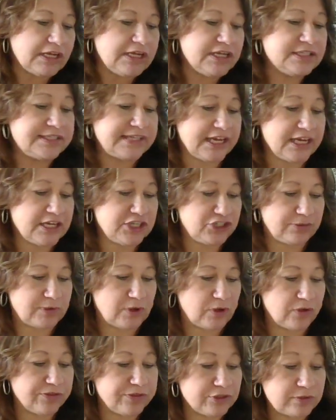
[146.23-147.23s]

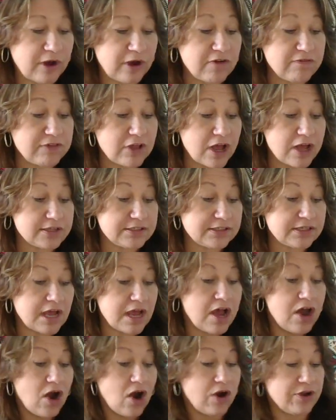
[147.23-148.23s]
Intangible. The 12 laws
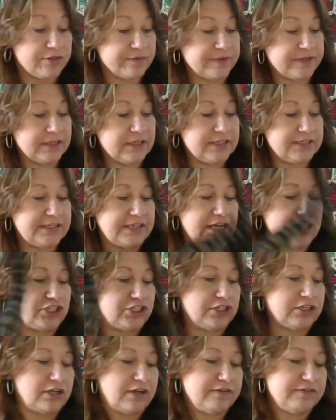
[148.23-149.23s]
are the
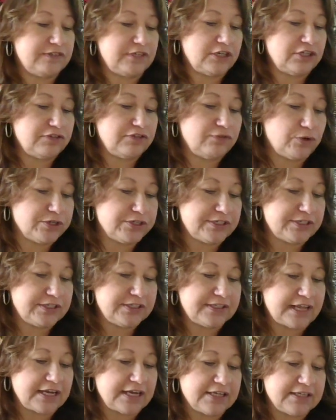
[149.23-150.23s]
realization of such
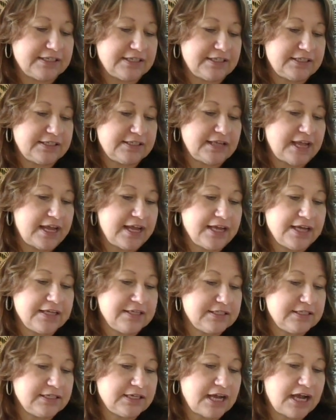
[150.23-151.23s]
forces that exist
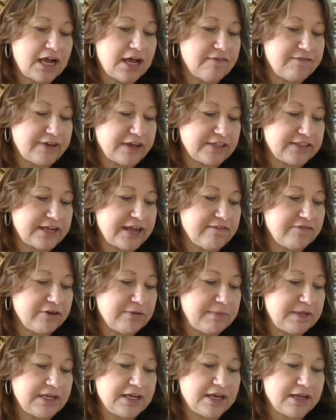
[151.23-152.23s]
and affect every
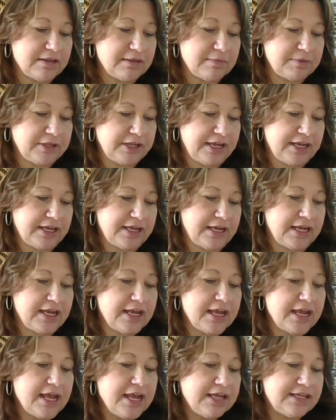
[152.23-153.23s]
being on the planet.
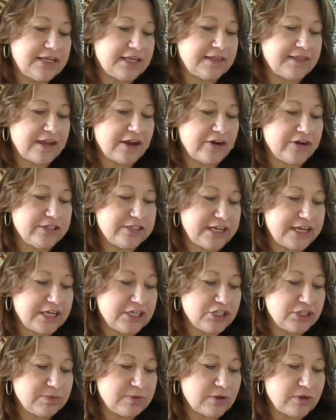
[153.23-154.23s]
Yet they are
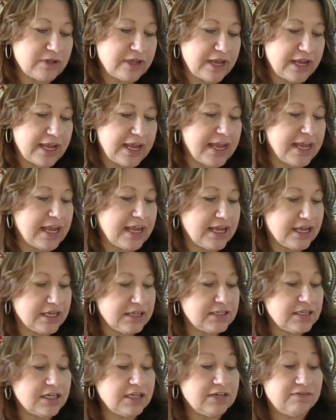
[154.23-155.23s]
intangible
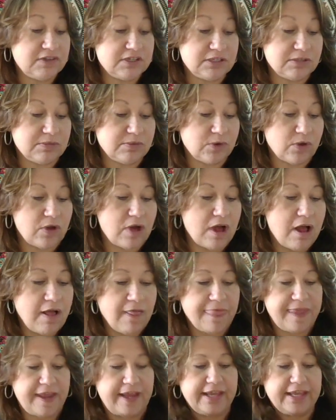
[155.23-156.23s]
and invisible.
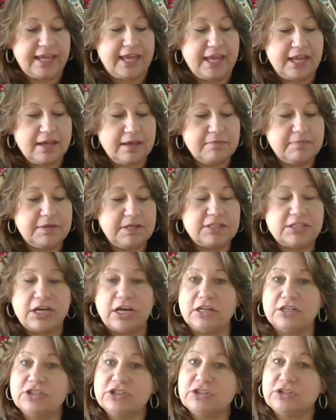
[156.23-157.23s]
They can't be
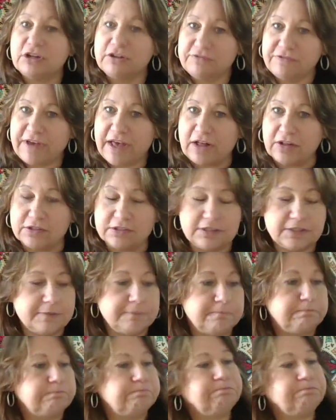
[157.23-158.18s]
touched or felt.